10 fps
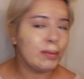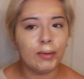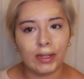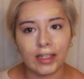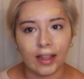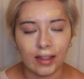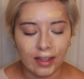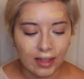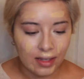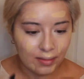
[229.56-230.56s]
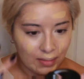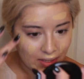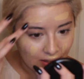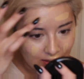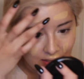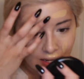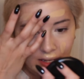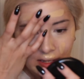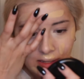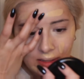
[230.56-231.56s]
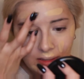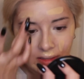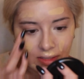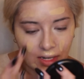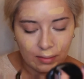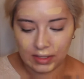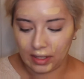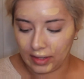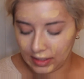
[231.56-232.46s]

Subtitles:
Maybe one day, but not today. Today was not